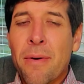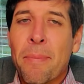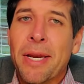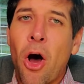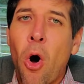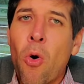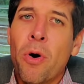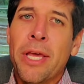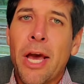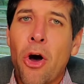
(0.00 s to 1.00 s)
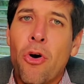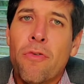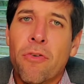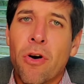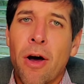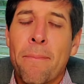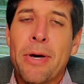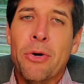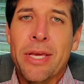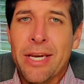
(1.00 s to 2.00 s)
but only over $1
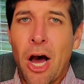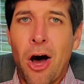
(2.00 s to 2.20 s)
million.